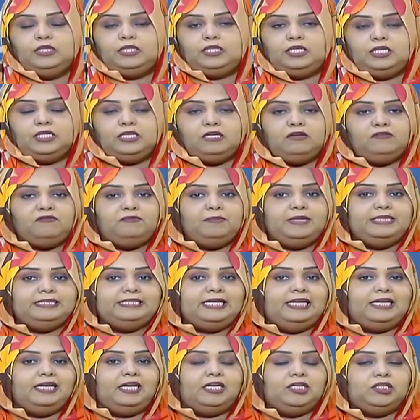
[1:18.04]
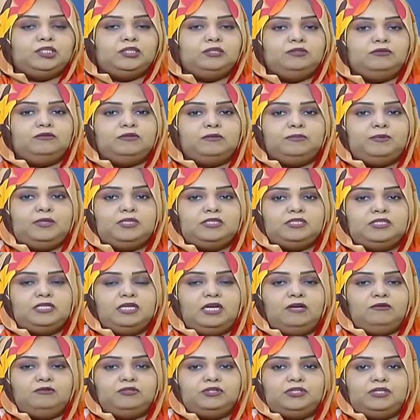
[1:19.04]
The government delegation to the peace
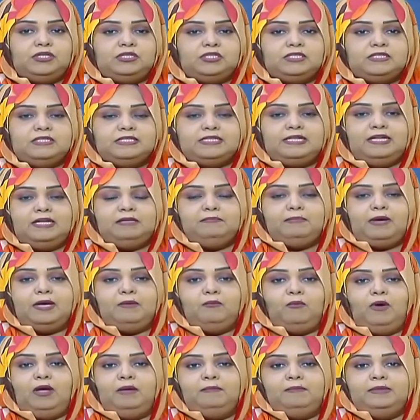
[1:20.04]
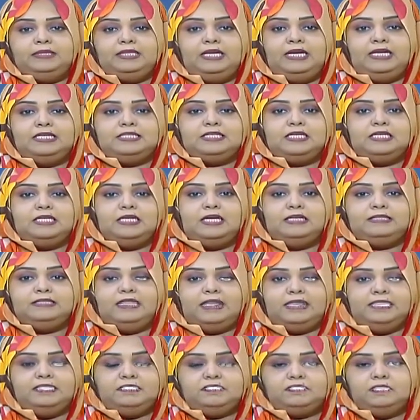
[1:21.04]
negotiations led by Mohammed Al-Hassan
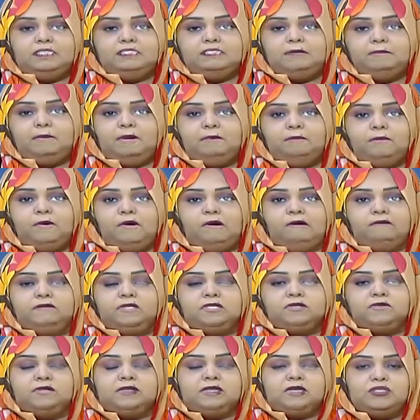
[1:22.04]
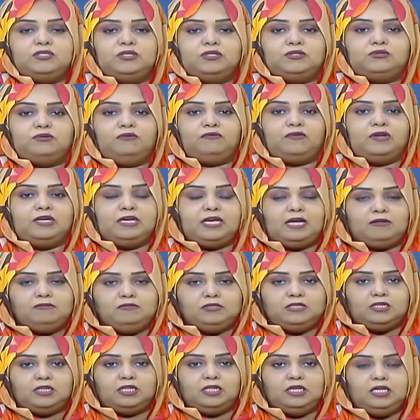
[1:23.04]
Al-Taishi, the member of the Transitional Sovereign
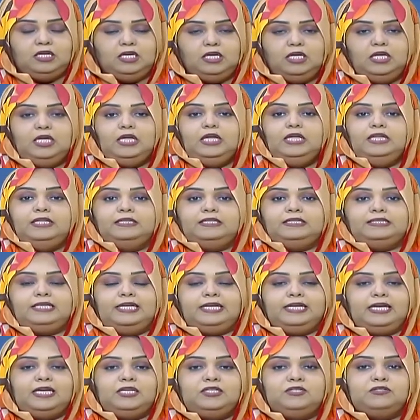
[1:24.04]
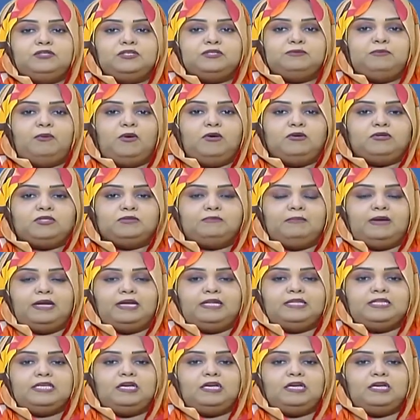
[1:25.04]
Council, the delegation's spokesman